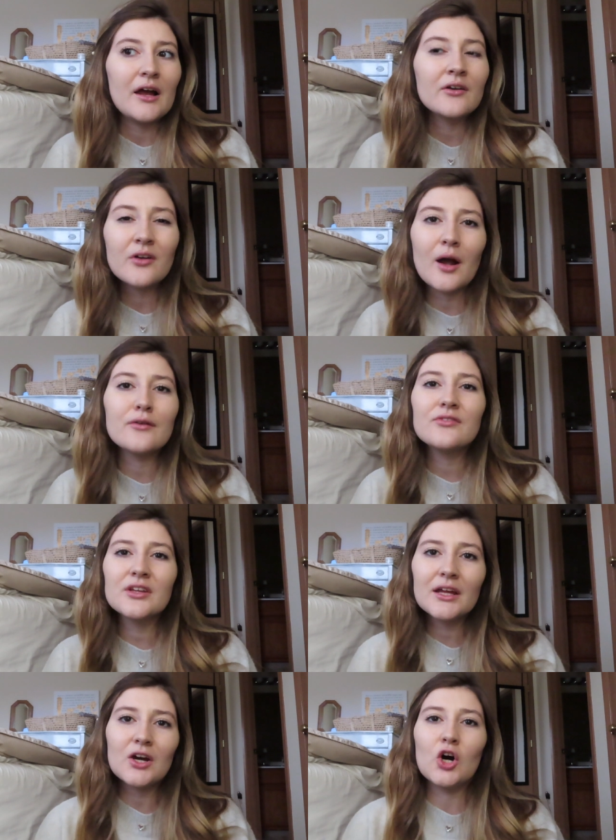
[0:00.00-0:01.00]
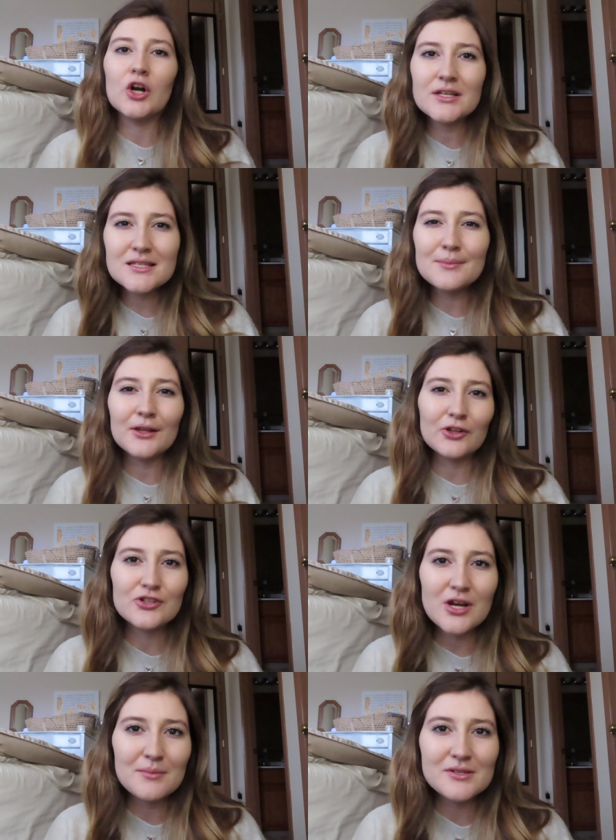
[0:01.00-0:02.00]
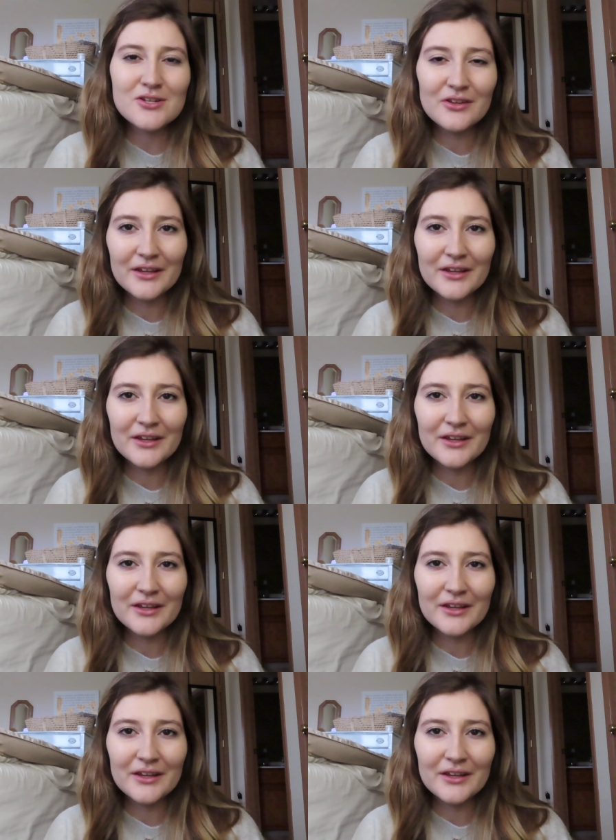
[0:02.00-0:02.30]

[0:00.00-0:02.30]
I don't know. I feel like honestly my third trimester